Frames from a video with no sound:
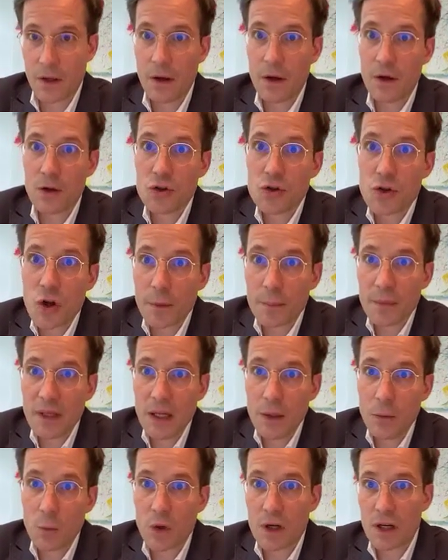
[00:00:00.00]
Germany
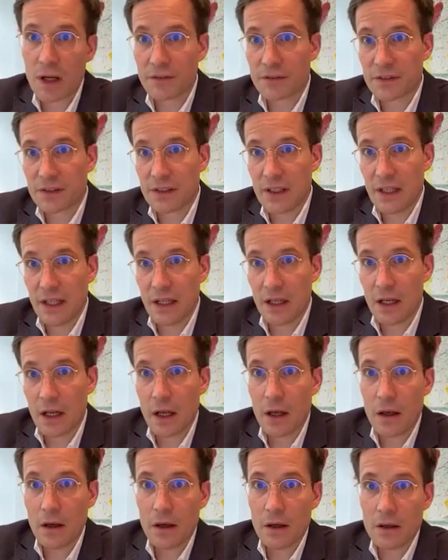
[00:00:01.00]
would have seen
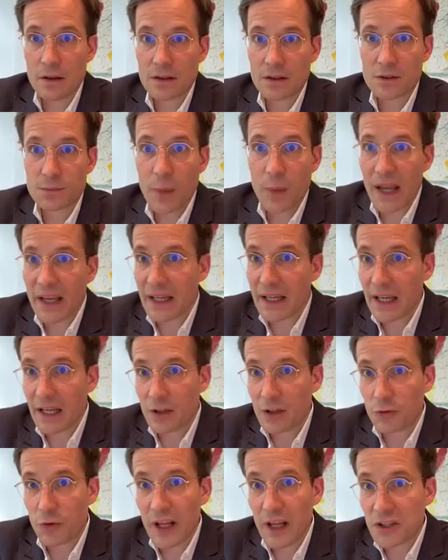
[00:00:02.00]
spiking
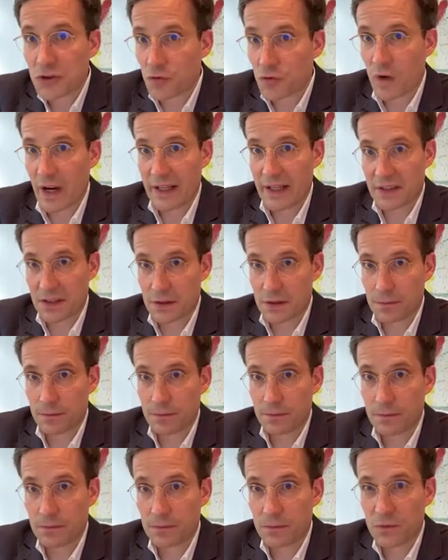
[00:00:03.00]
inflation rates
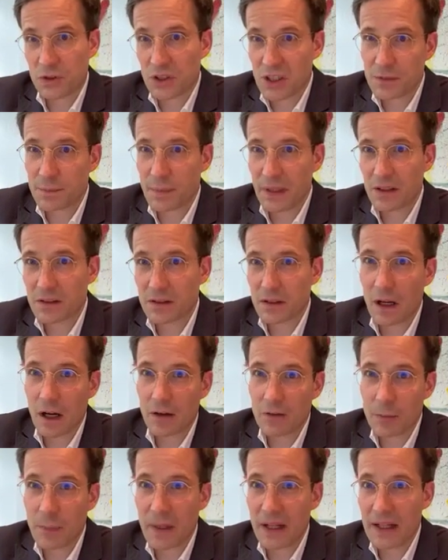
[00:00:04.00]
just because the
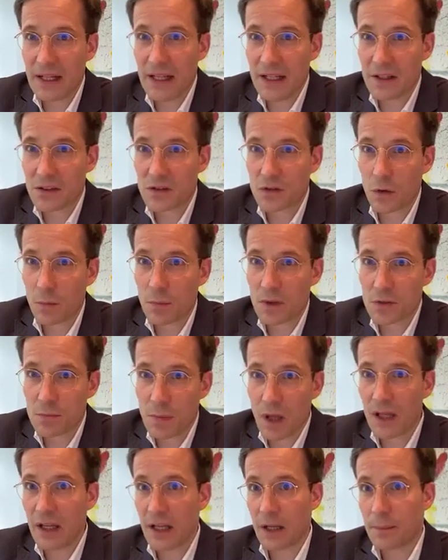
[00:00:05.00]
government needed so much
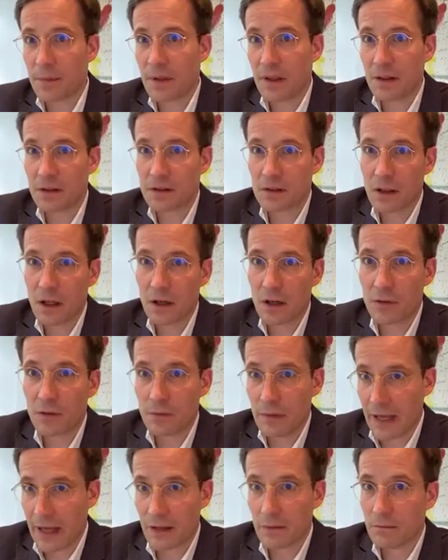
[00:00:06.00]
money and because the government
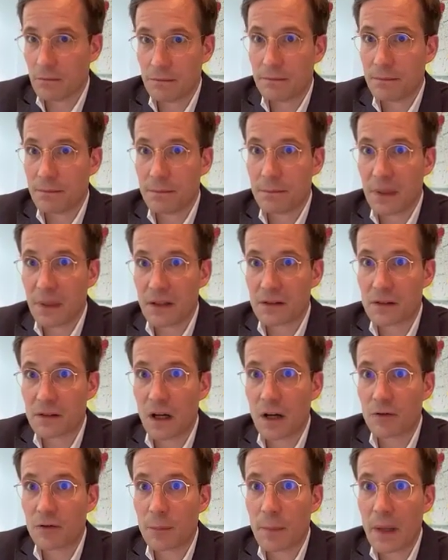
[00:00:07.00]
and because the
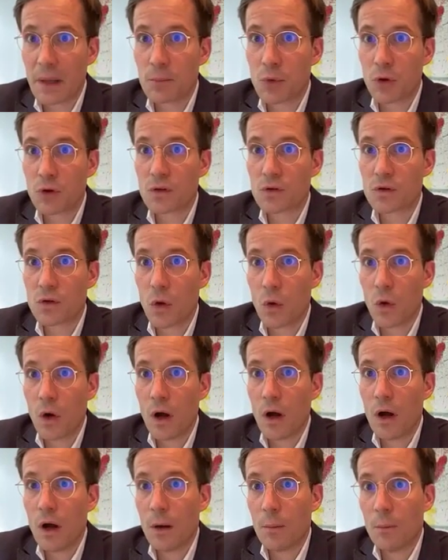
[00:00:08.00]
government put so
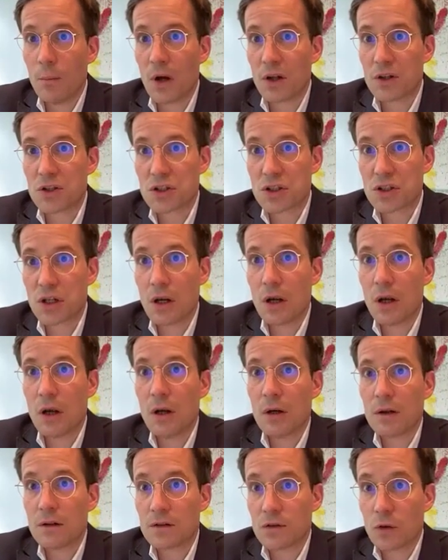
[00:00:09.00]
much
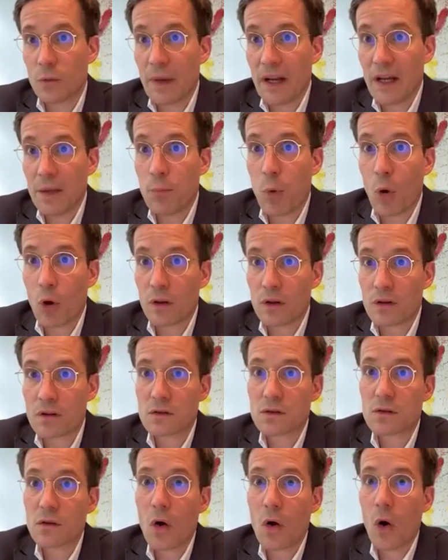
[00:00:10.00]
so many bonds
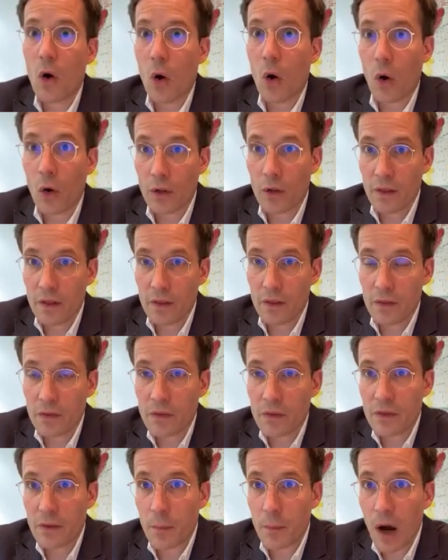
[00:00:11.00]
on
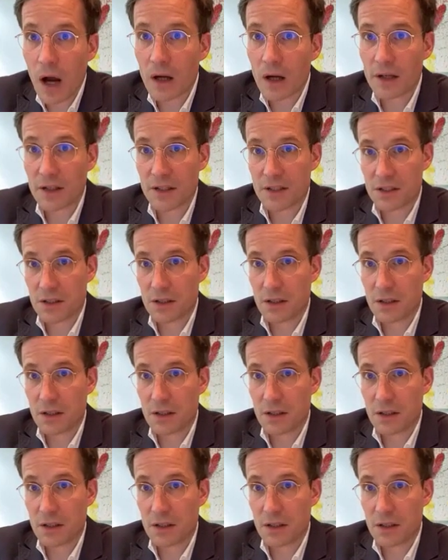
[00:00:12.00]
the market,